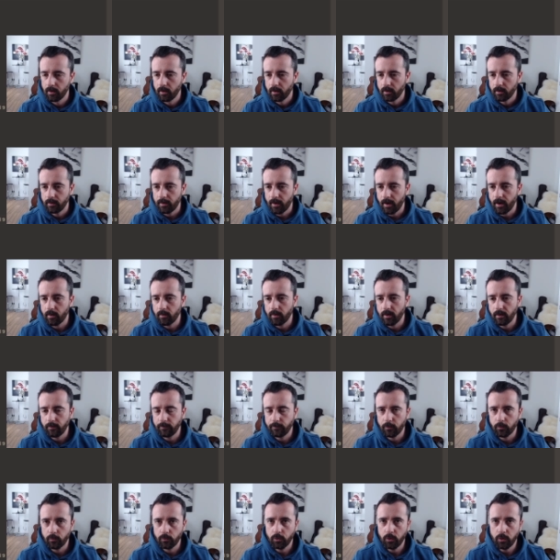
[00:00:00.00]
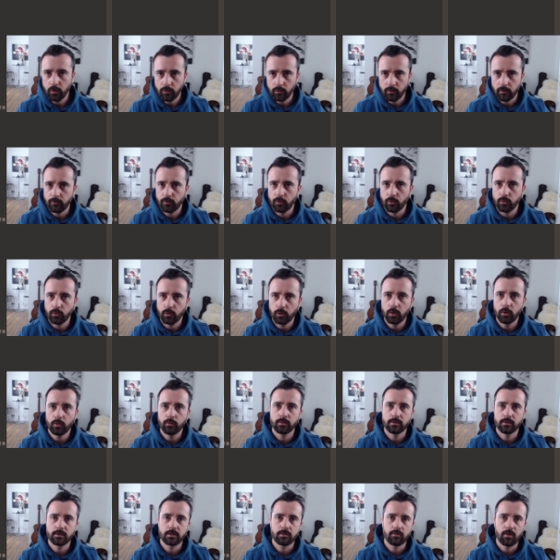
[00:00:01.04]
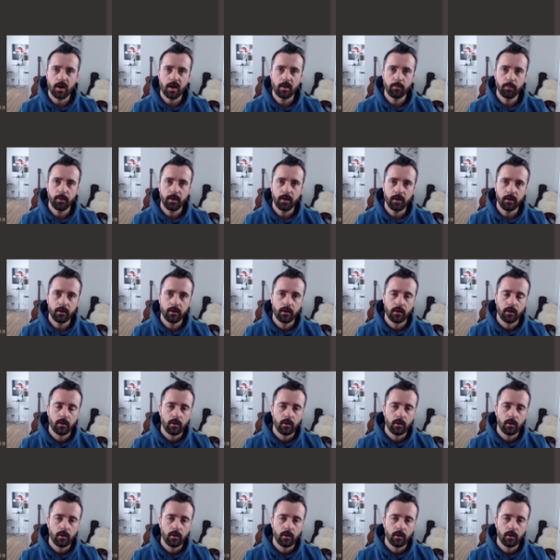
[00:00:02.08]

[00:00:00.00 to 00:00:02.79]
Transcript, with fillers: Now, if you're, if you're new to Scrapy